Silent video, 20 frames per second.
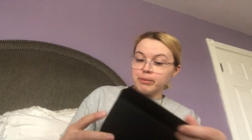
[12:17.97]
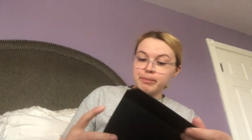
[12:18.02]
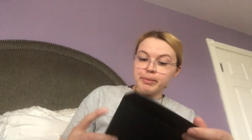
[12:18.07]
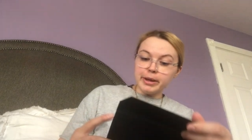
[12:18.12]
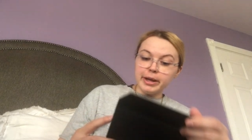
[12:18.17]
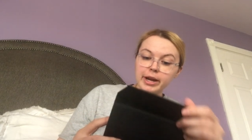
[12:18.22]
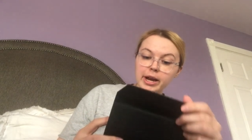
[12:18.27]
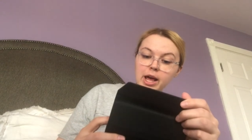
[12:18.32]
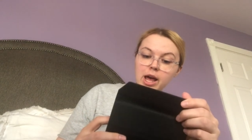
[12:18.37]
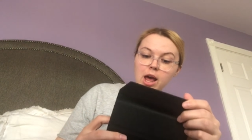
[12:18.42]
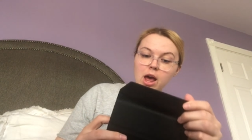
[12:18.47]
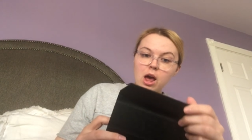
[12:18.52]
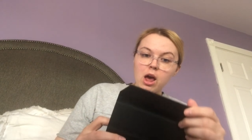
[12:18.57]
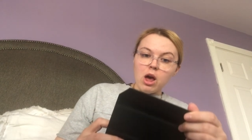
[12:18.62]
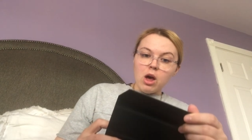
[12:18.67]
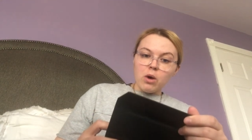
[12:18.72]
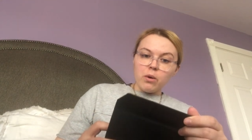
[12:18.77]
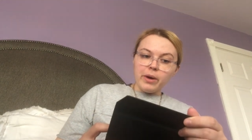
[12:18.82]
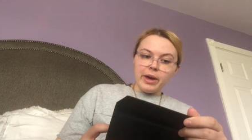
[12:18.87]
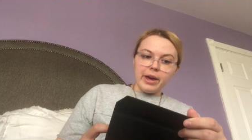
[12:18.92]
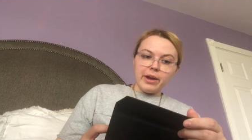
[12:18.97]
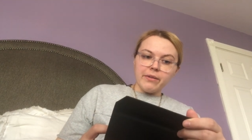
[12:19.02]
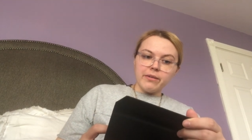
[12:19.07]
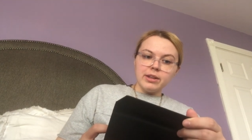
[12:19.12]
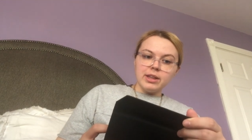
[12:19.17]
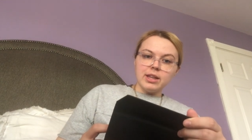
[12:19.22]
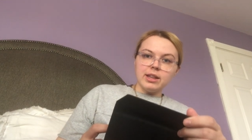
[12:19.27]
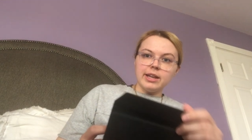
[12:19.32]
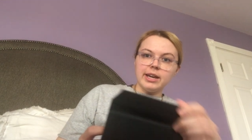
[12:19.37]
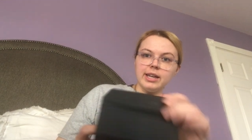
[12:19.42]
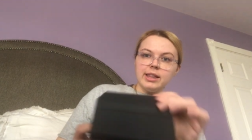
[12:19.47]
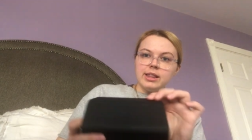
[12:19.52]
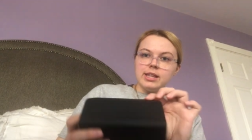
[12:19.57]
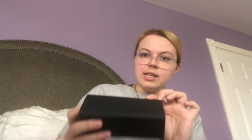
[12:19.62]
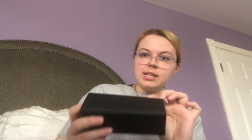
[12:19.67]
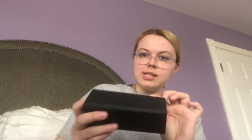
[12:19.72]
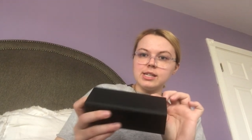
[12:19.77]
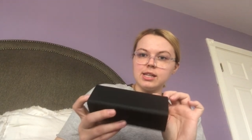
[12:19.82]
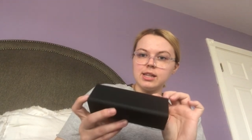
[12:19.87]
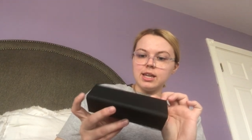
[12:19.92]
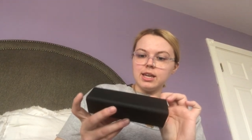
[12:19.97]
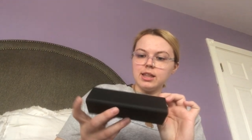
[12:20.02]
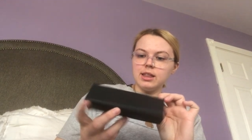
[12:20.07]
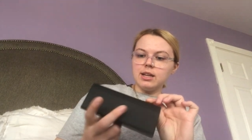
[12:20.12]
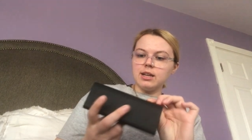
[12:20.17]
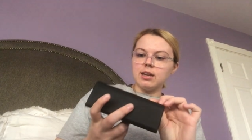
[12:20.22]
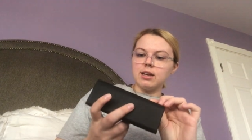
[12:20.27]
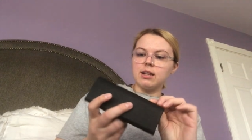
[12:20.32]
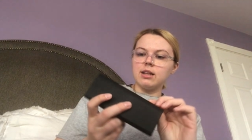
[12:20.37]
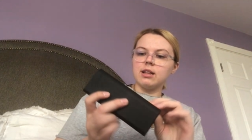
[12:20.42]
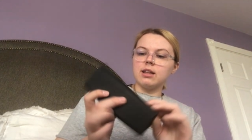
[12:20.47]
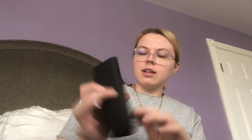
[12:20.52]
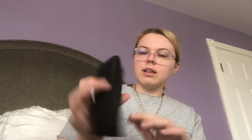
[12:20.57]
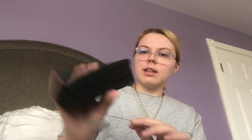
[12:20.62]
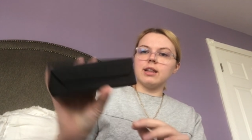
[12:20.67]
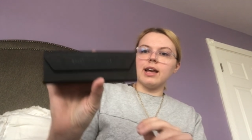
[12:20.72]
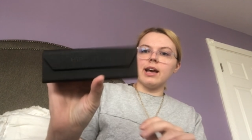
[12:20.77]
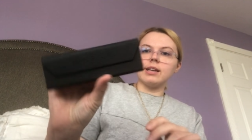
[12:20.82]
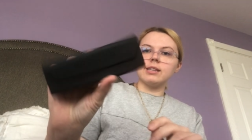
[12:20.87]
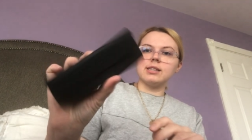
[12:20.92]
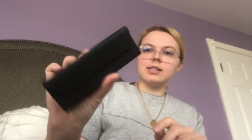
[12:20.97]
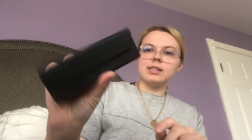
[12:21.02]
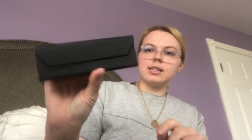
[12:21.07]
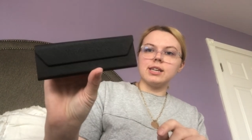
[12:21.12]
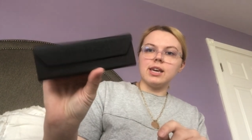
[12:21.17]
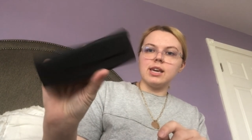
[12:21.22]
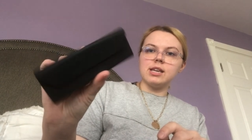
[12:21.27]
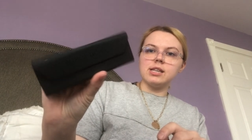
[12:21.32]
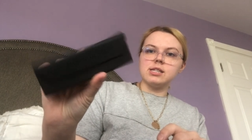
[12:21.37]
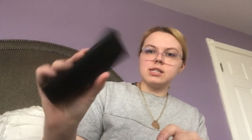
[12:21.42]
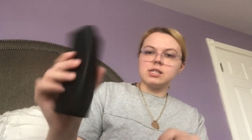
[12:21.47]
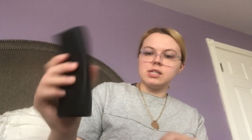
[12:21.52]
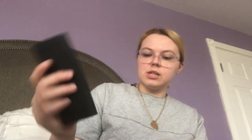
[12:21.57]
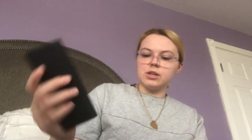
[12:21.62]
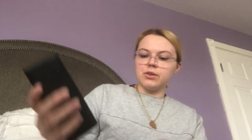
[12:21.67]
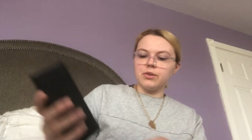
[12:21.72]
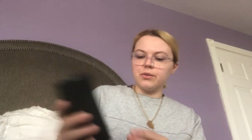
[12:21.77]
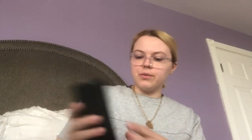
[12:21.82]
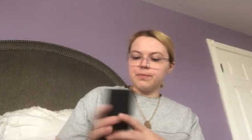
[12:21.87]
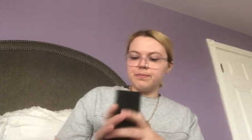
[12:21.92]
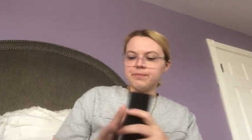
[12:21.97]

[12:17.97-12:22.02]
But okay, I really like these. I like the glasses case too.